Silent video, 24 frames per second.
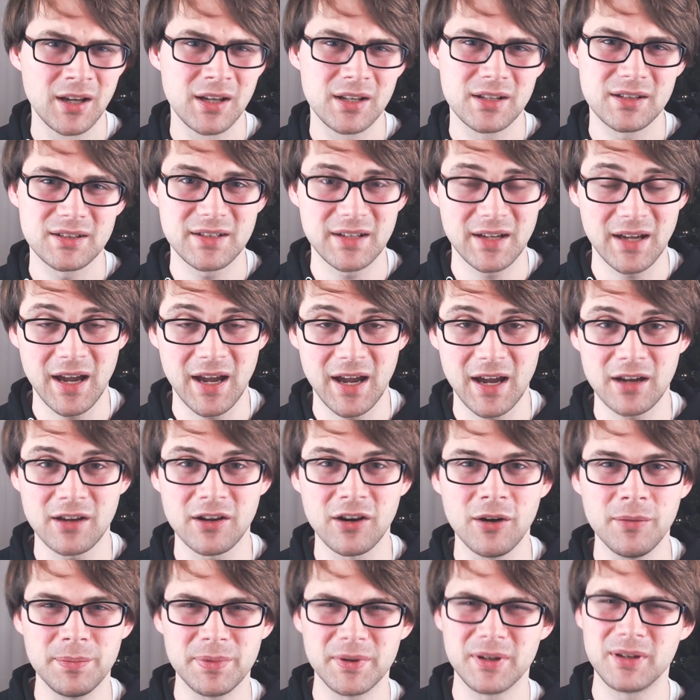to hack
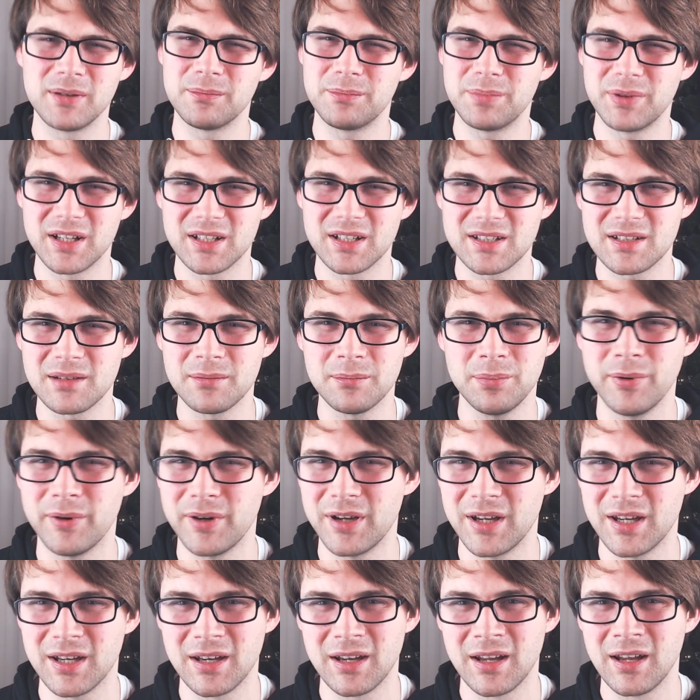open, but at some point
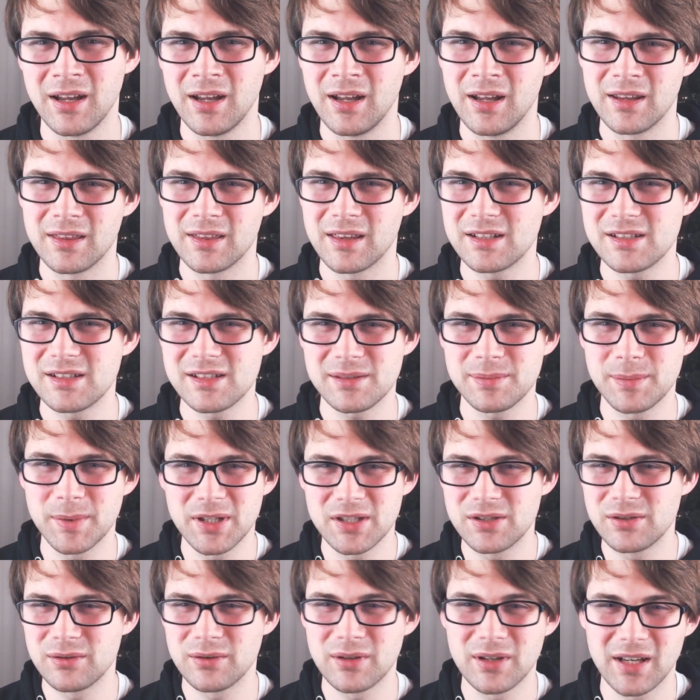that just means you
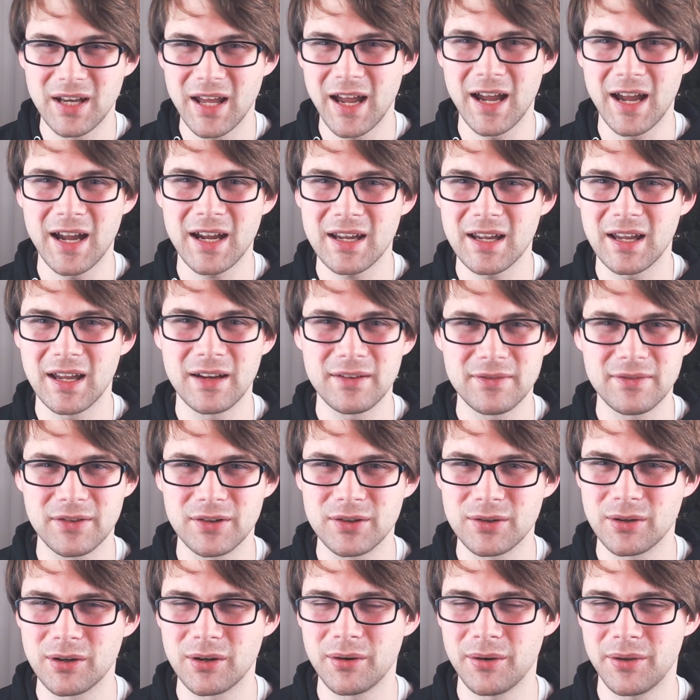can hack every
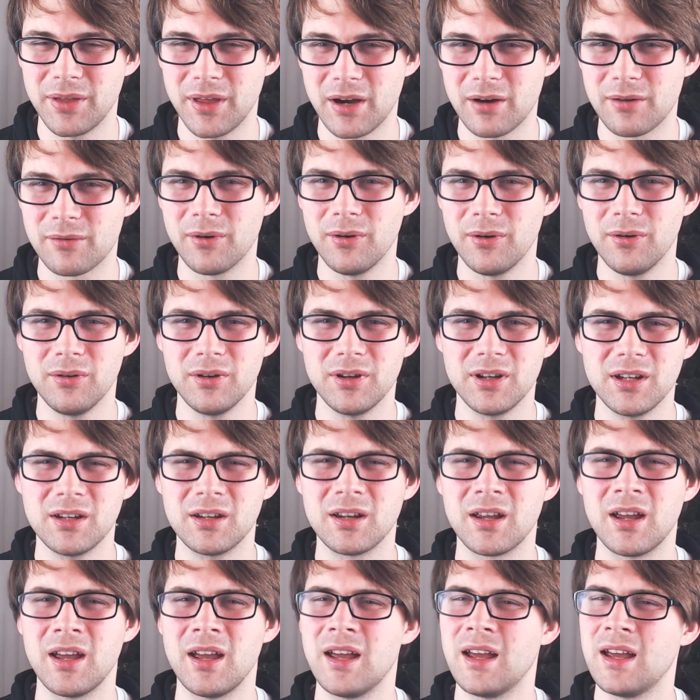door without rolling,
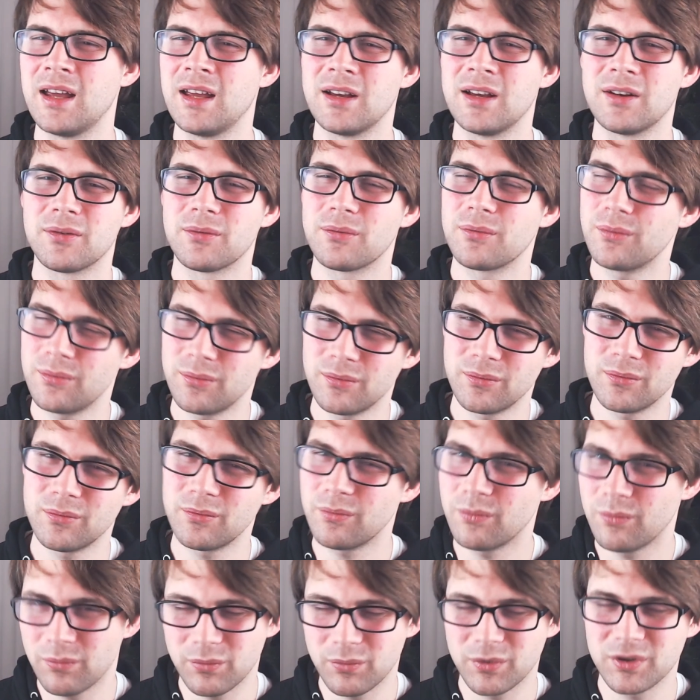
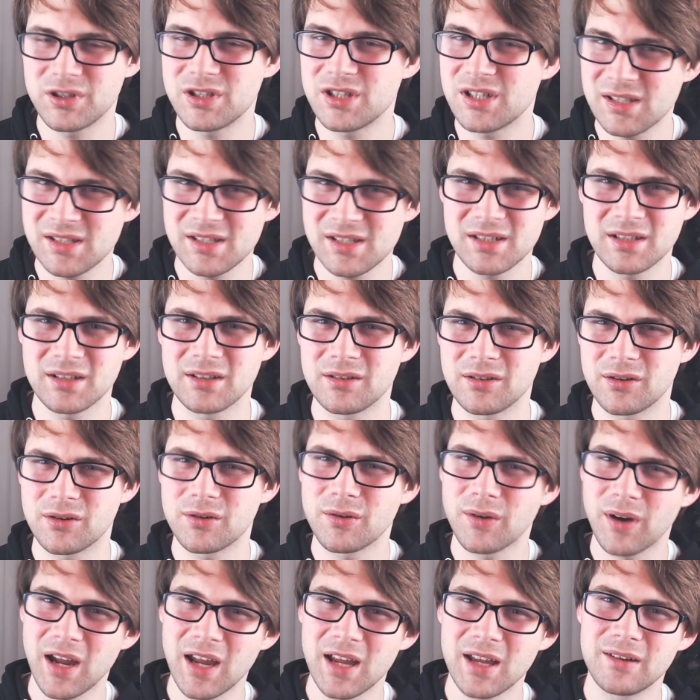which isn't
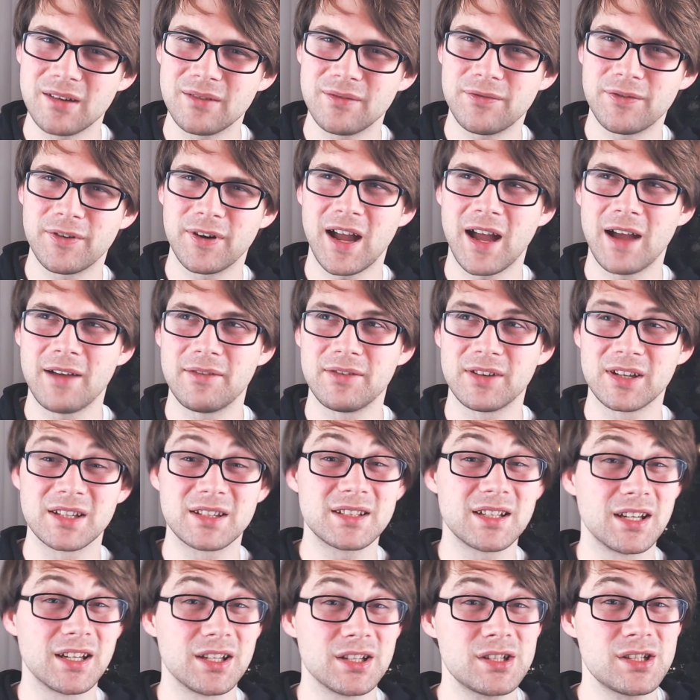great for having
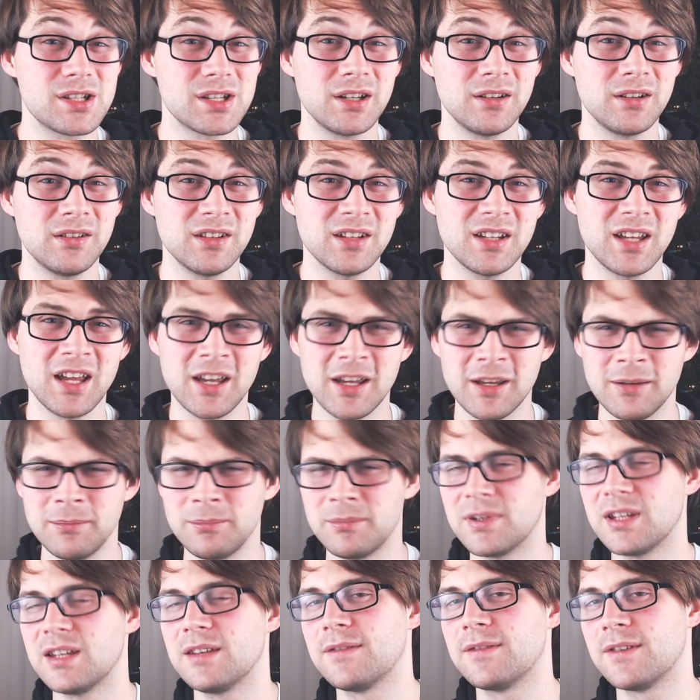tension in the game,
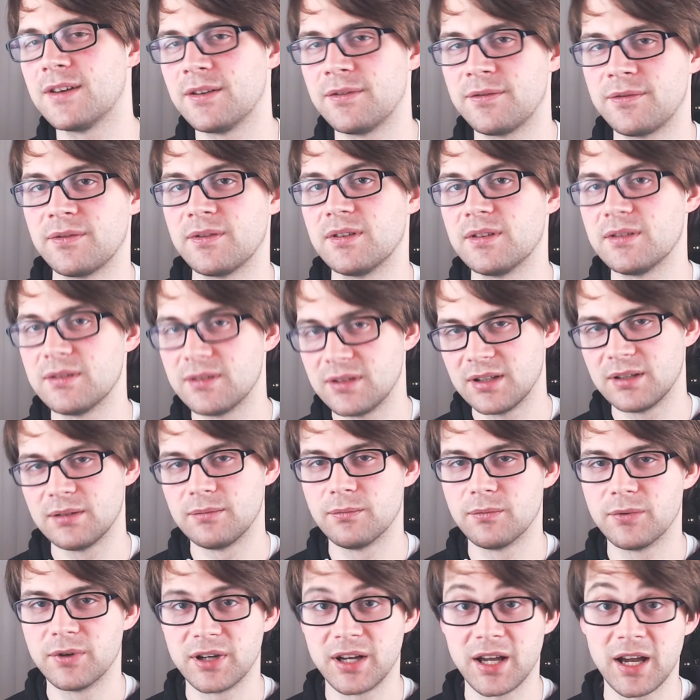even if it
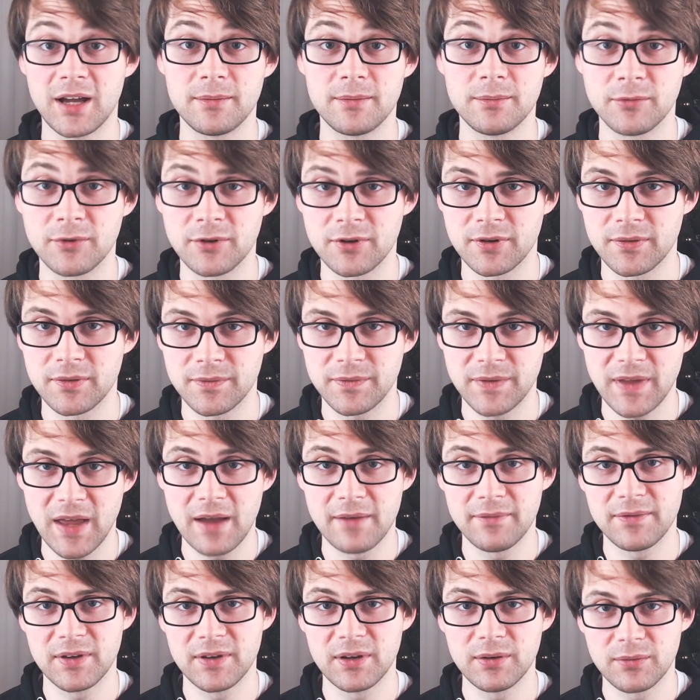would add more of that
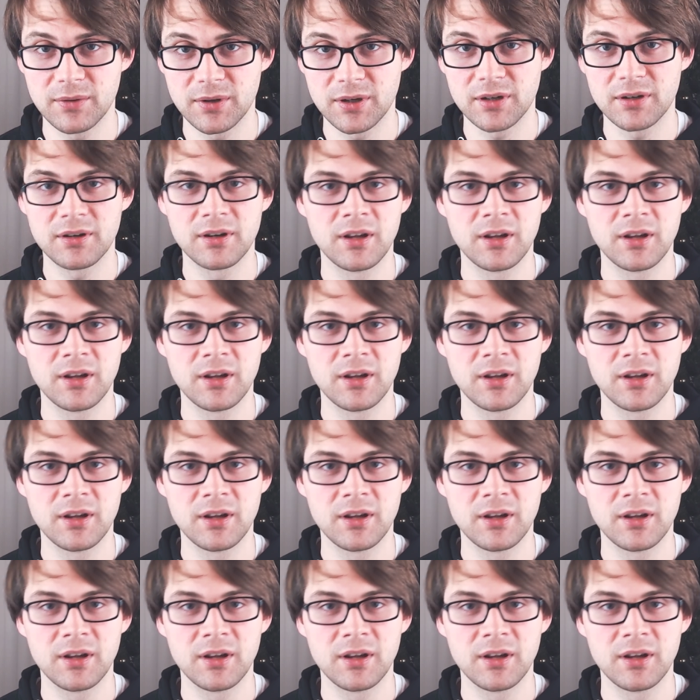V word,